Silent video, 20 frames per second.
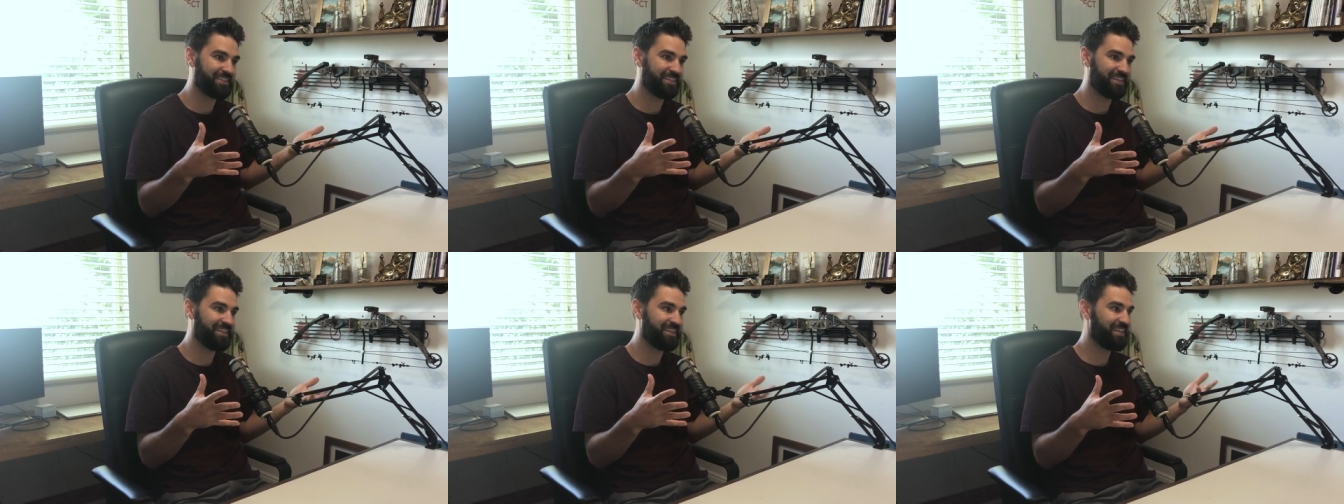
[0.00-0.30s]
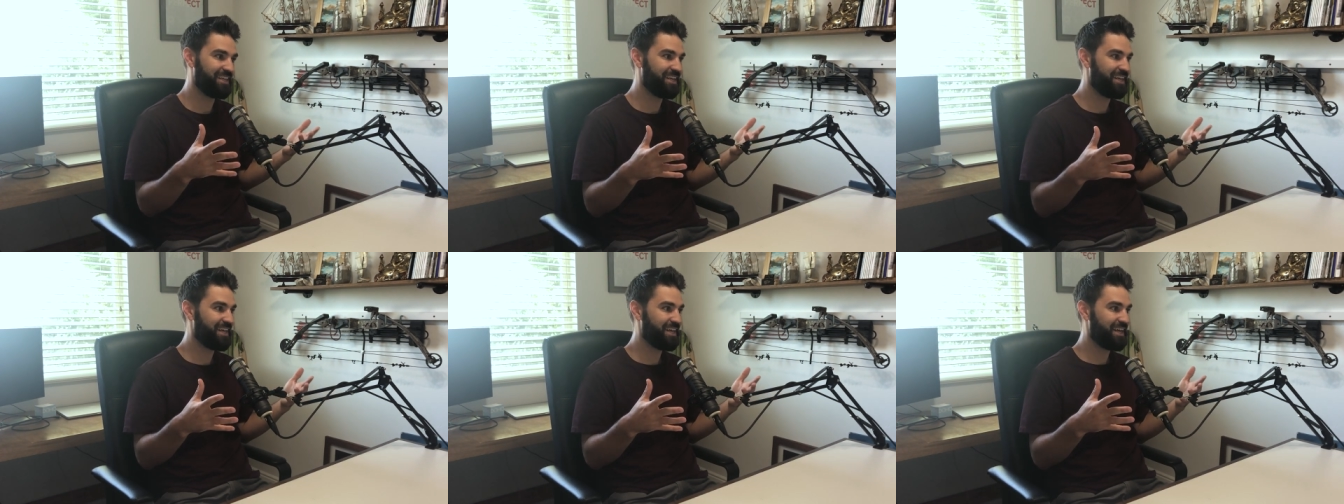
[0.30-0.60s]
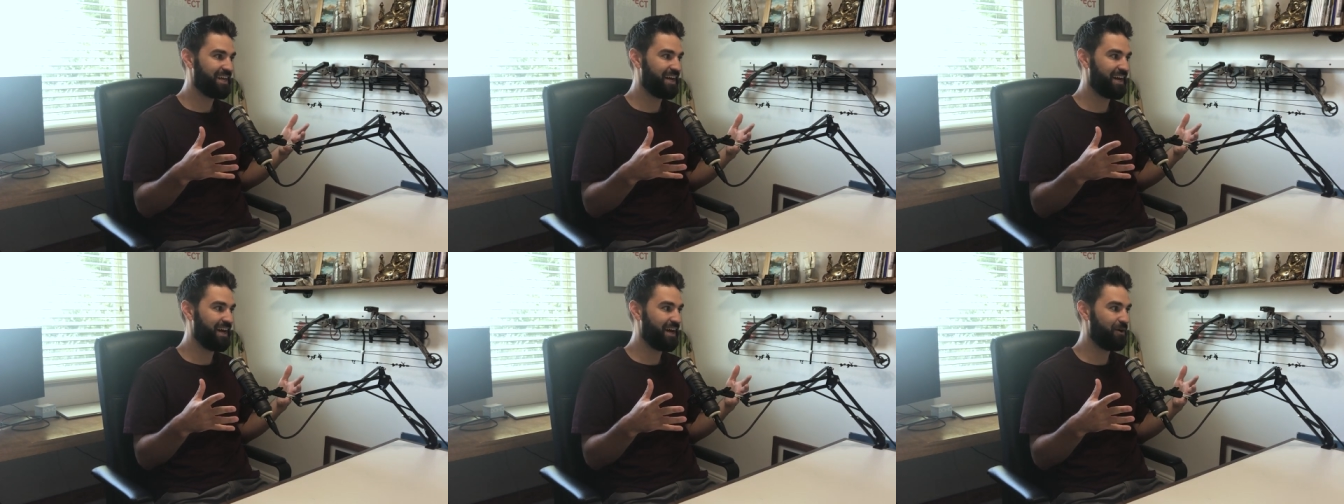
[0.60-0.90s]
Right. And,
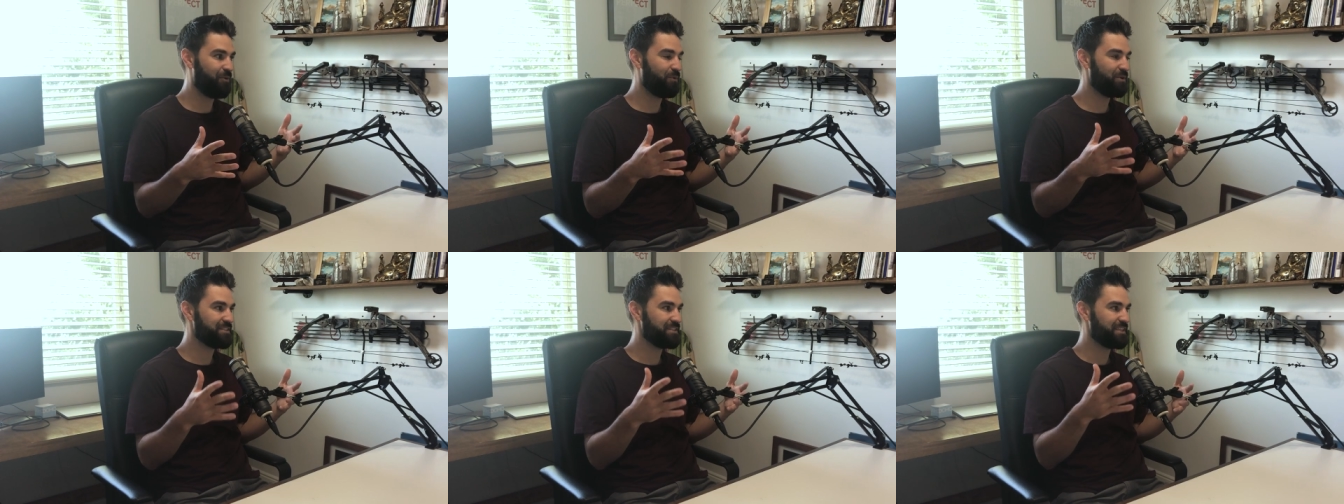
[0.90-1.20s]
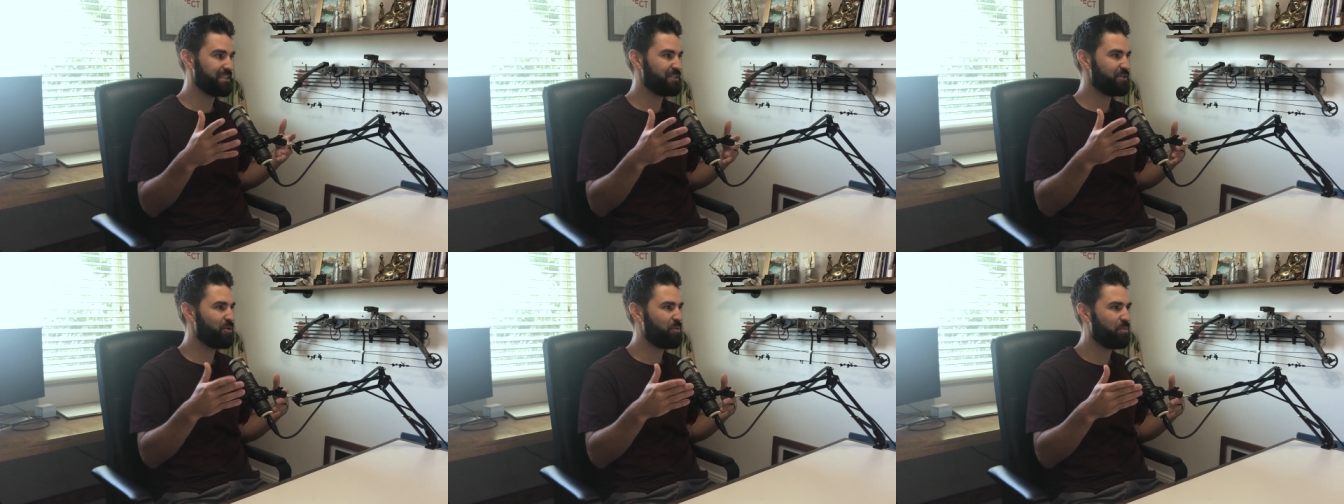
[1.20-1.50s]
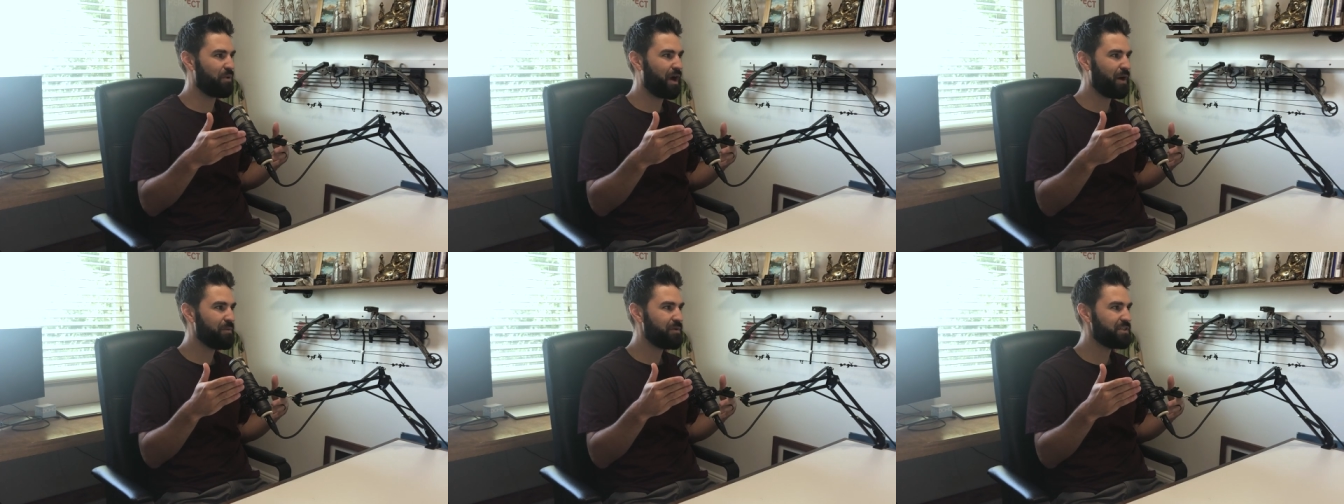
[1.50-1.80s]
uh, it wasn't until
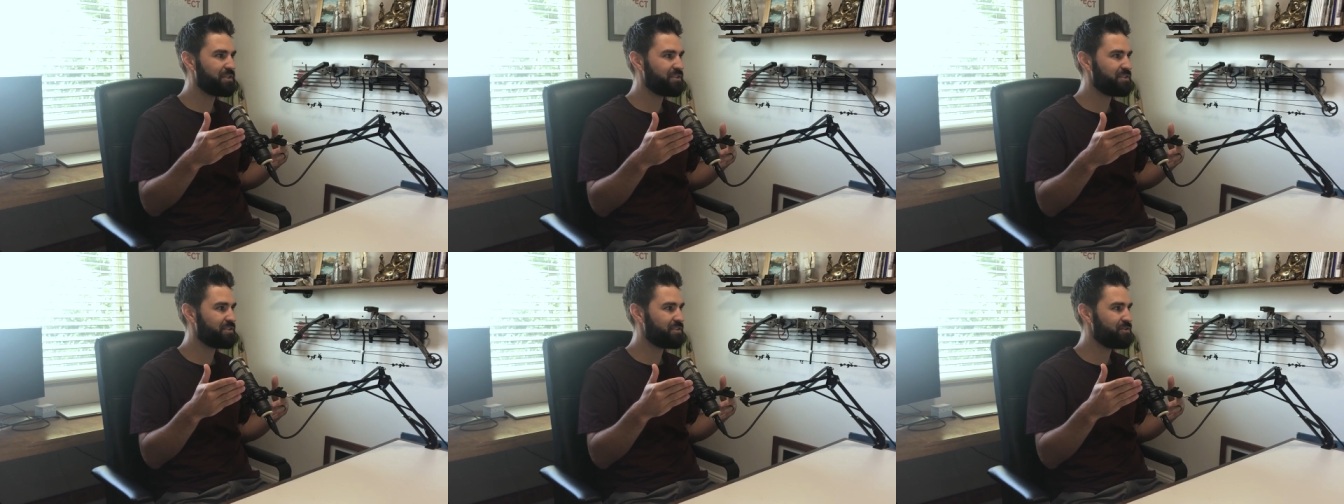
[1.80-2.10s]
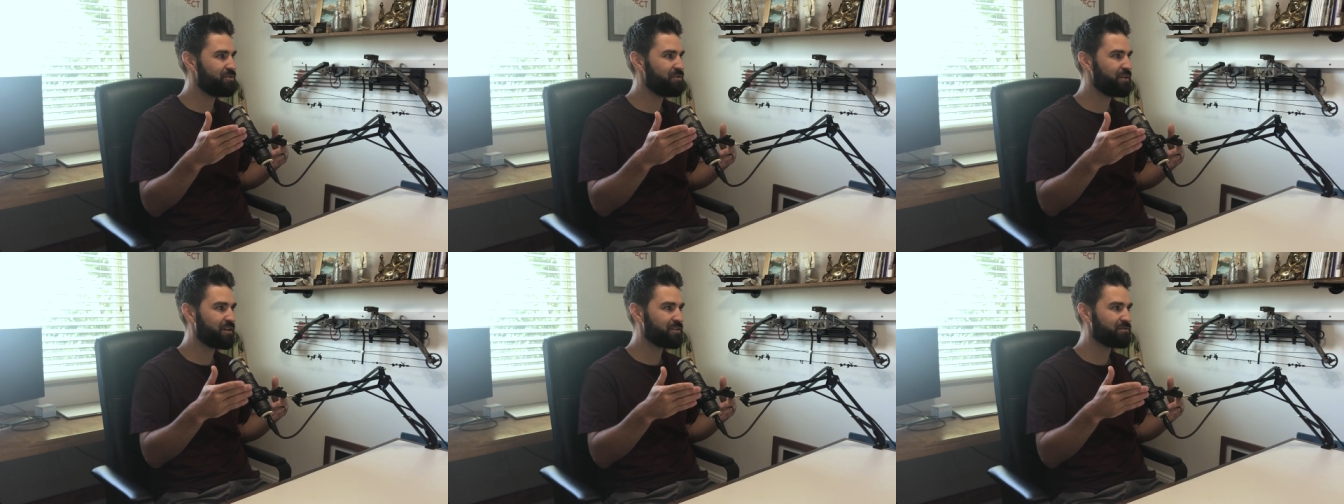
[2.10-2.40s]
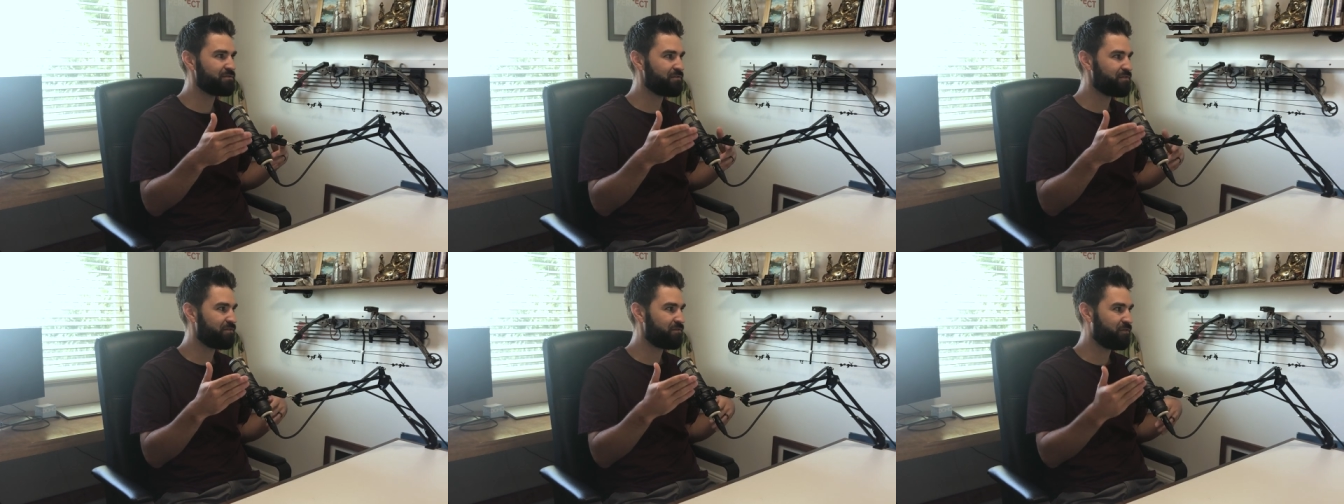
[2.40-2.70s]
probably
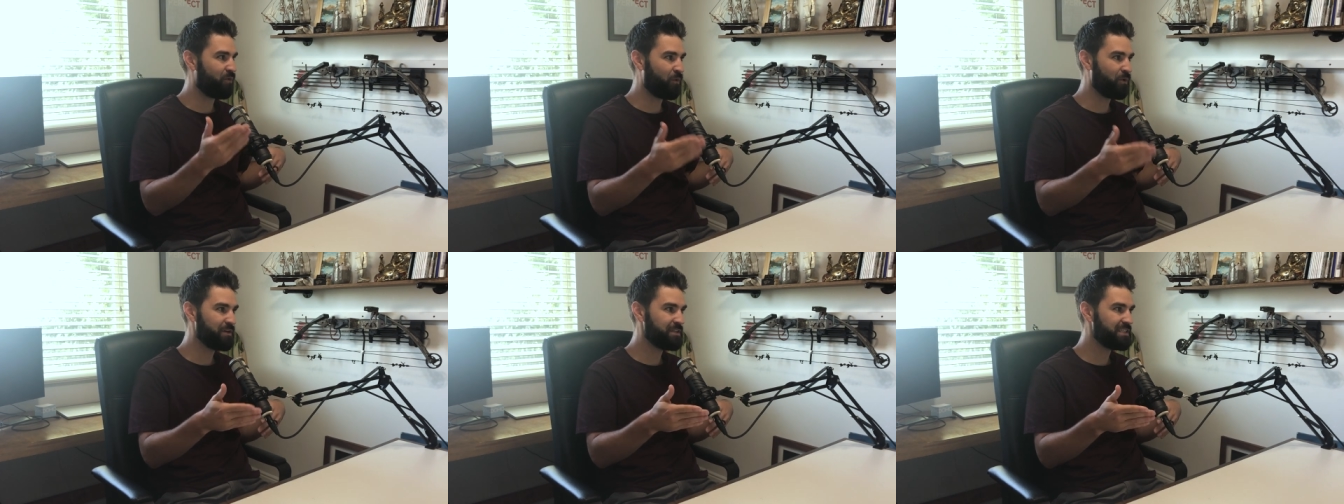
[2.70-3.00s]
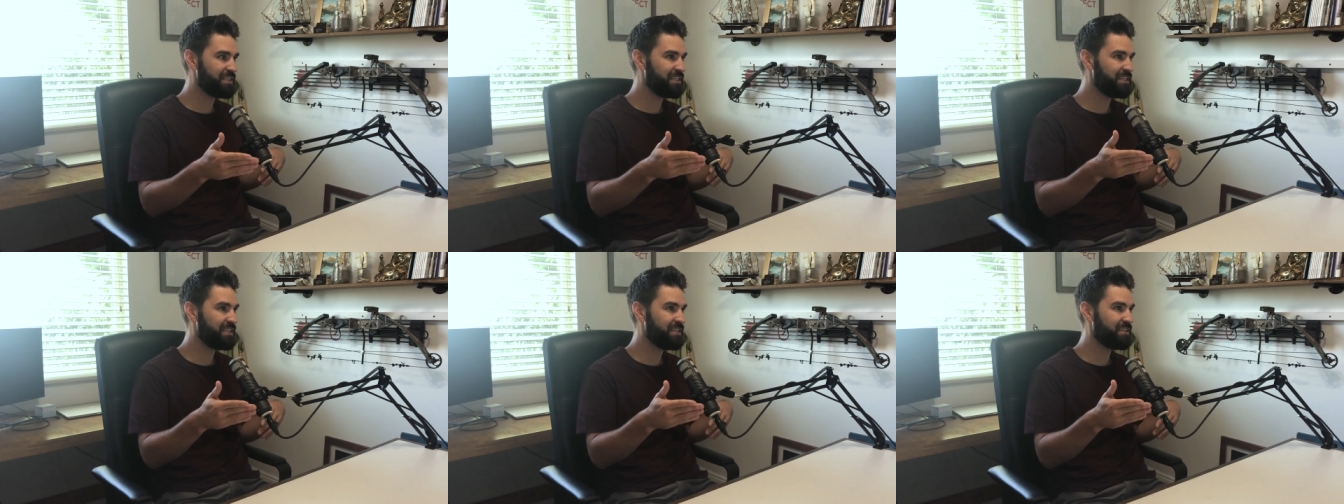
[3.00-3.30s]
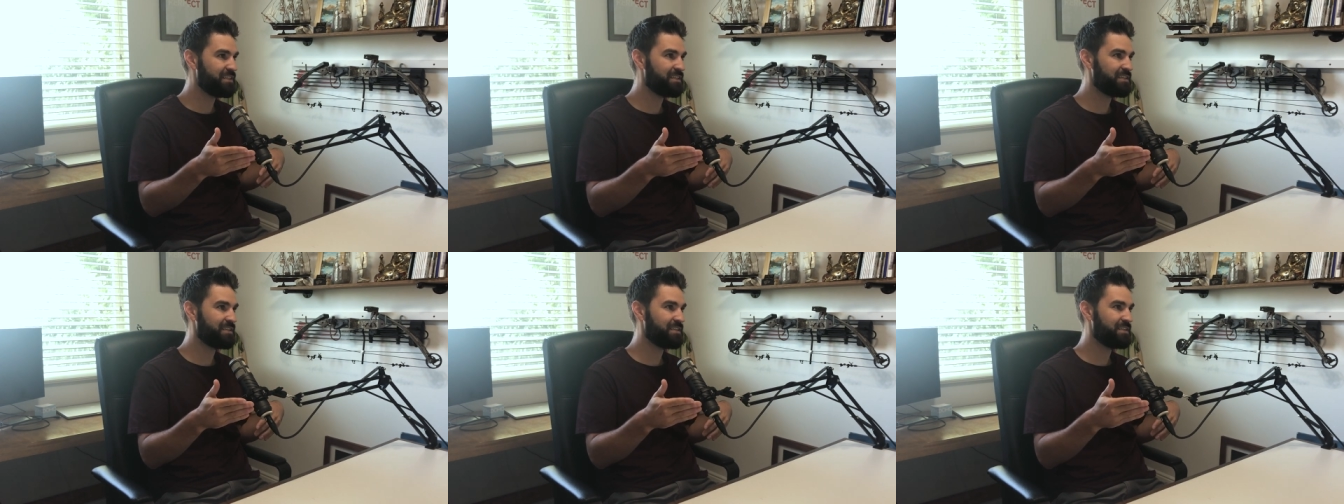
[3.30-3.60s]

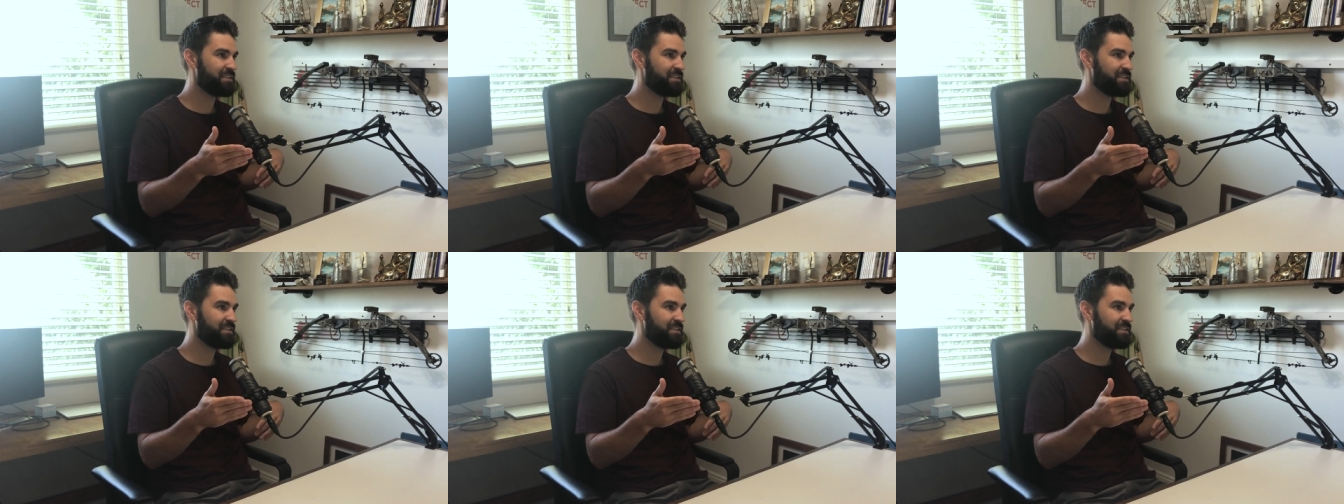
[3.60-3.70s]
2014